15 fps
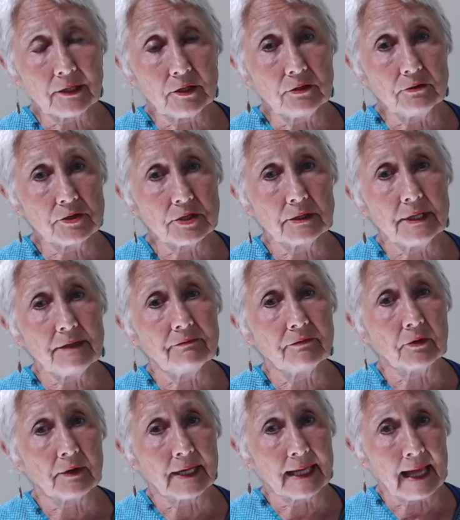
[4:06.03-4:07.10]
usually for
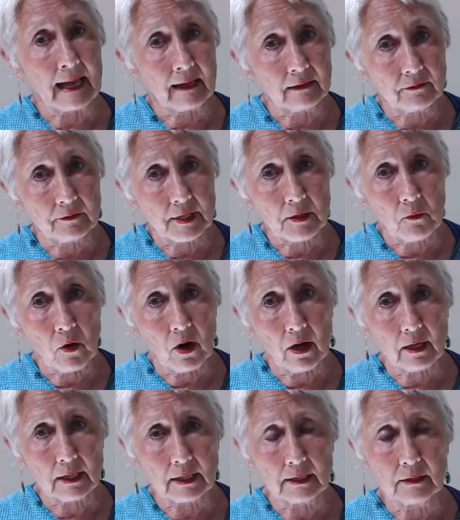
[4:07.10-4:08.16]
a gallery
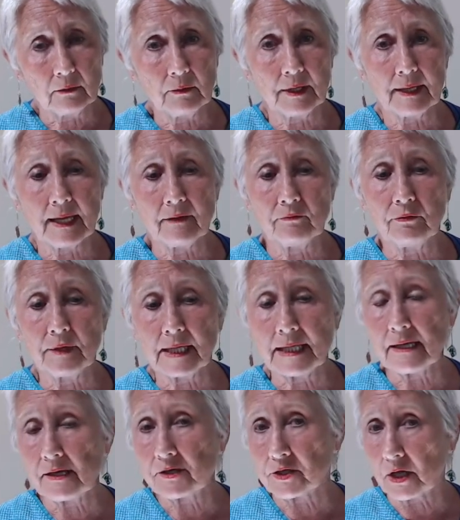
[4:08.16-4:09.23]
walk where they read
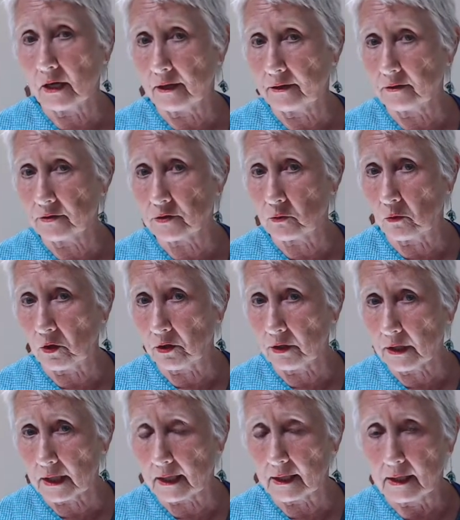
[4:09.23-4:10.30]
each other's work.